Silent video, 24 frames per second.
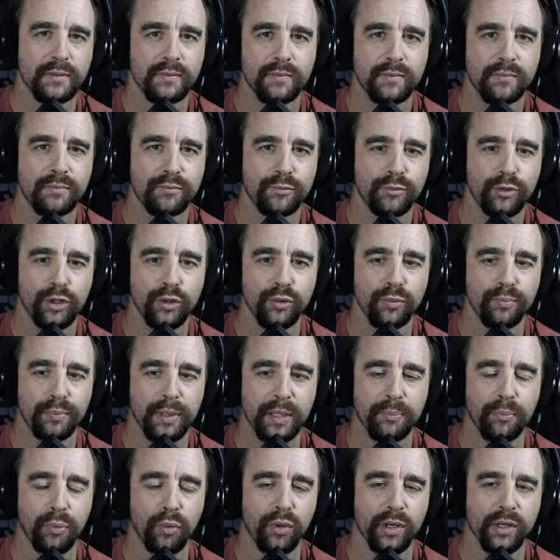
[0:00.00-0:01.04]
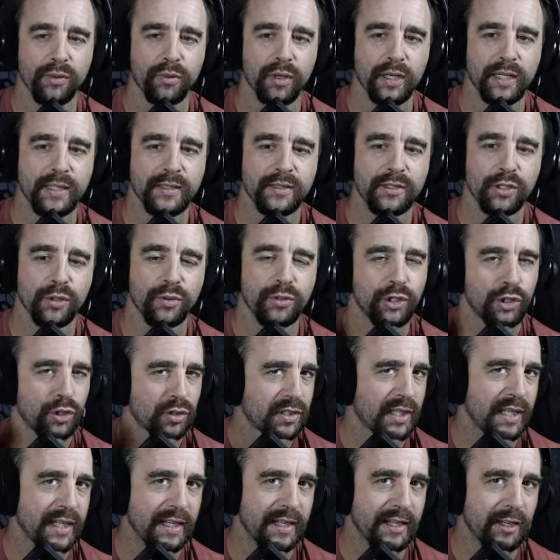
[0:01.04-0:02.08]
Dune Pinpoint, right? So it's just
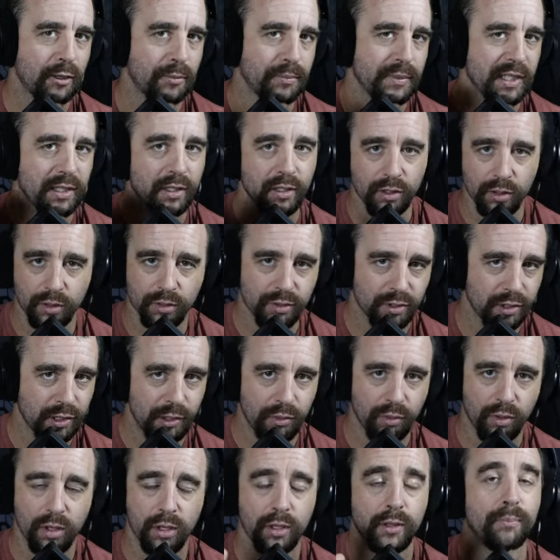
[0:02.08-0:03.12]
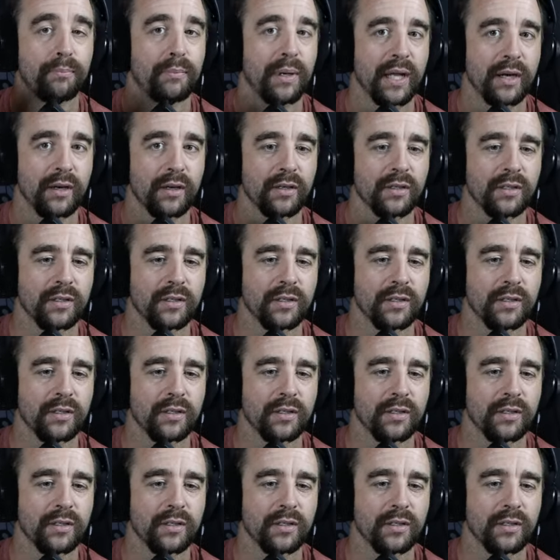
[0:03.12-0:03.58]
like an LB. The closer you are, the better.